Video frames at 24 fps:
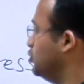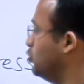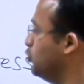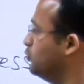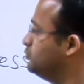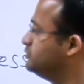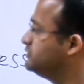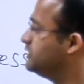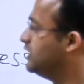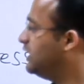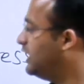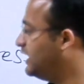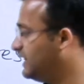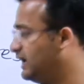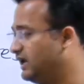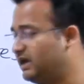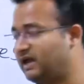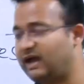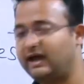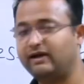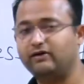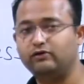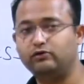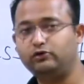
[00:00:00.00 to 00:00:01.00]
slopes. Again
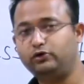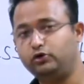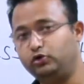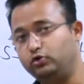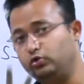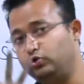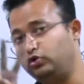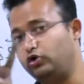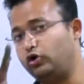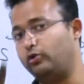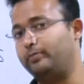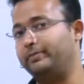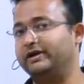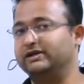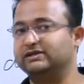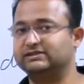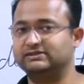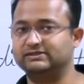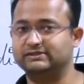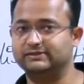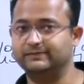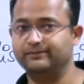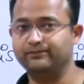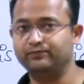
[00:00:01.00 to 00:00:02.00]
I have two
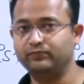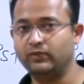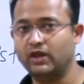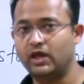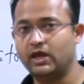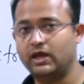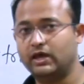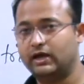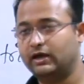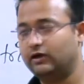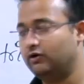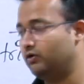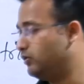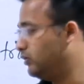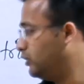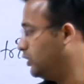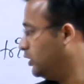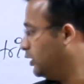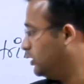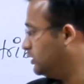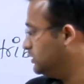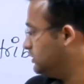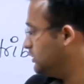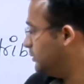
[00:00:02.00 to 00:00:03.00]
topics.
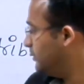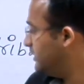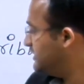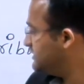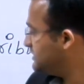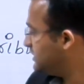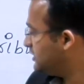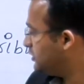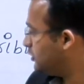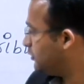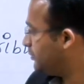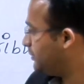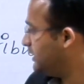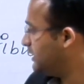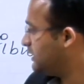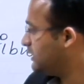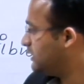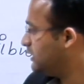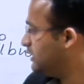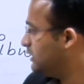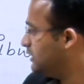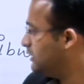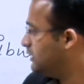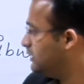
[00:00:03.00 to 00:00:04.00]
The major topic
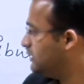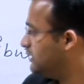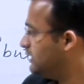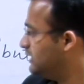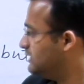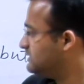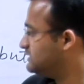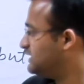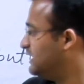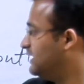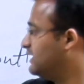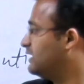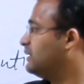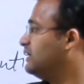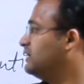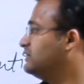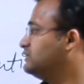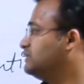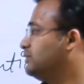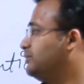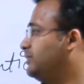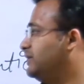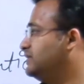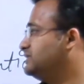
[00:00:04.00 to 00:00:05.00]
is lateral
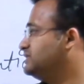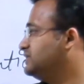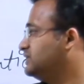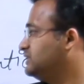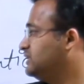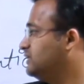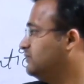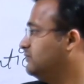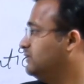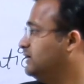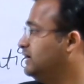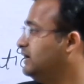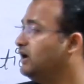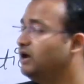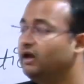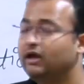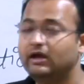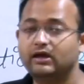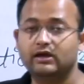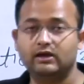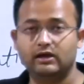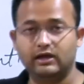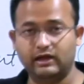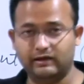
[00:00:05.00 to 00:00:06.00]
earth pressure theory.
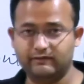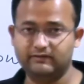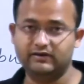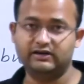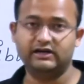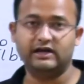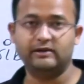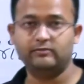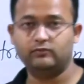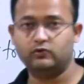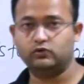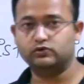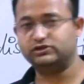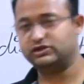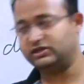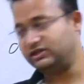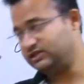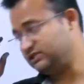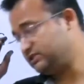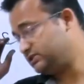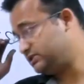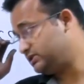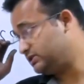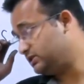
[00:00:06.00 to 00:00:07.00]
Every time question
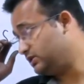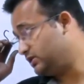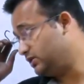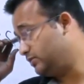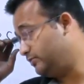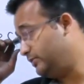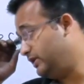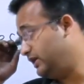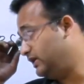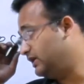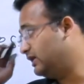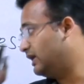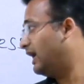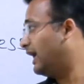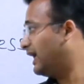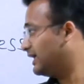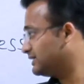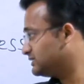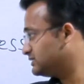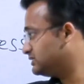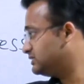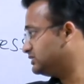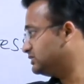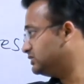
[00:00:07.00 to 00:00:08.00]
is uh, being
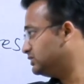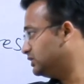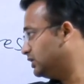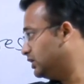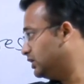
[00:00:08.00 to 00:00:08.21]
asked